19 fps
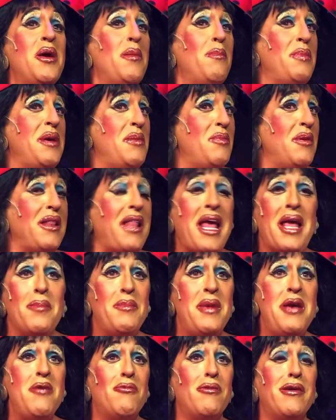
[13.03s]
people like
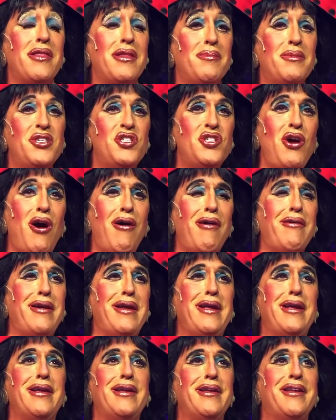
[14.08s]
me were in the
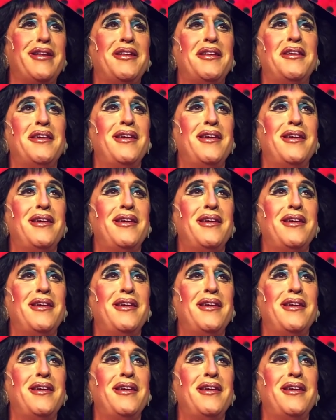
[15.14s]
majority, and